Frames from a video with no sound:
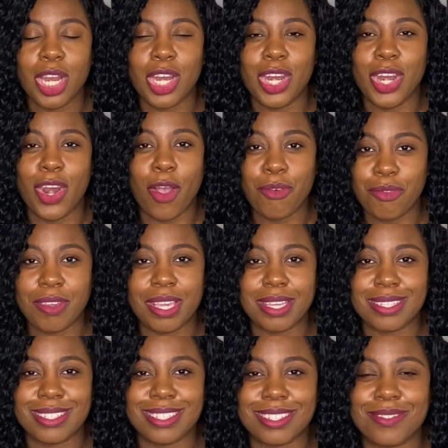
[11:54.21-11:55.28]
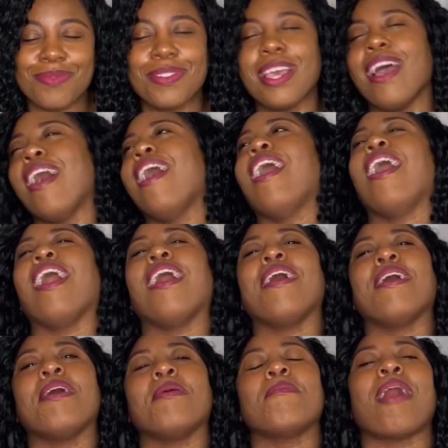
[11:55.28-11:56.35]
No fees.
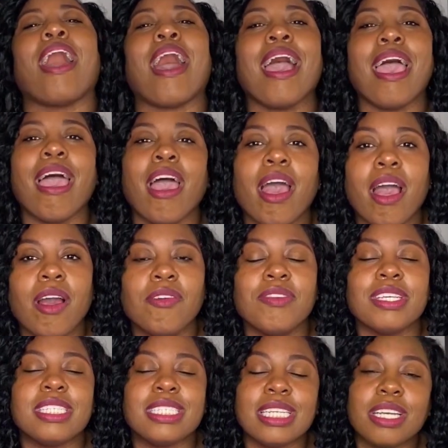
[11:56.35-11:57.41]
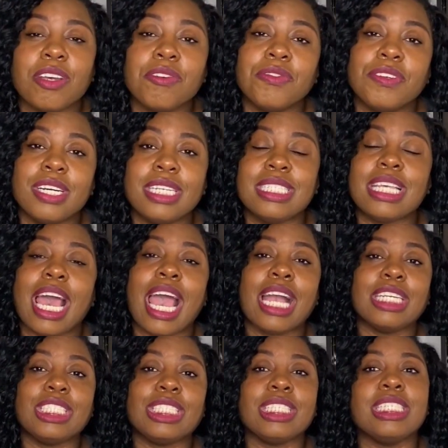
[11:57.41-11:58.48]
I have sinking funds
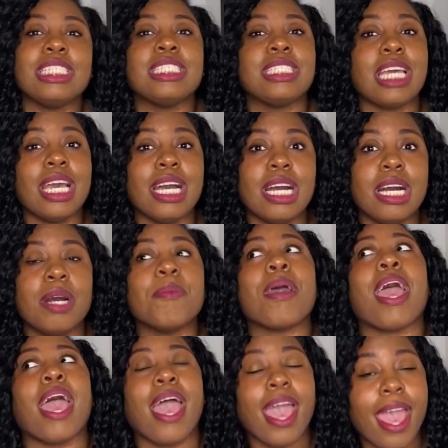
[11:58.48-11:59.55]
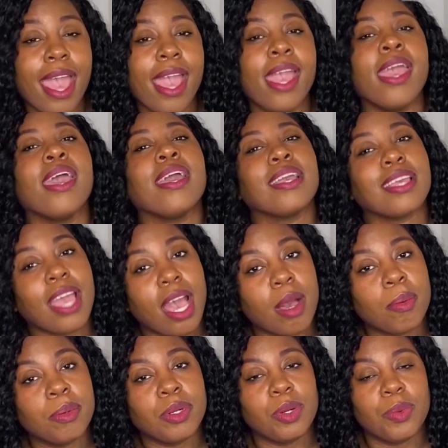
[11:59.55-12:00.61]
actually set up at
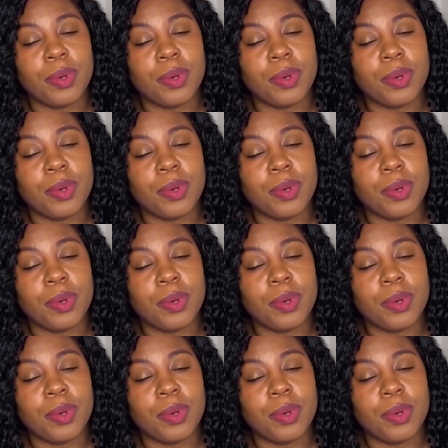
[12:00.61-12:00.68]
Capital